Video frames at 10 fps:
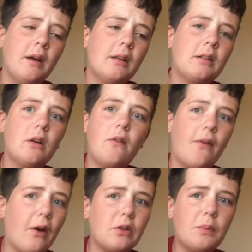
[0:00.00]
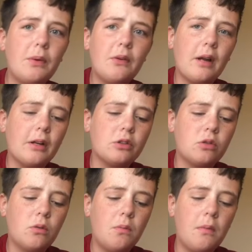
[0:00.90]
So Fossil Butte
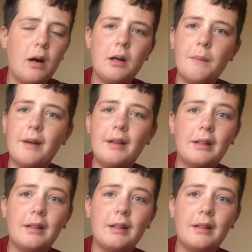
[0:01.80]
National Monument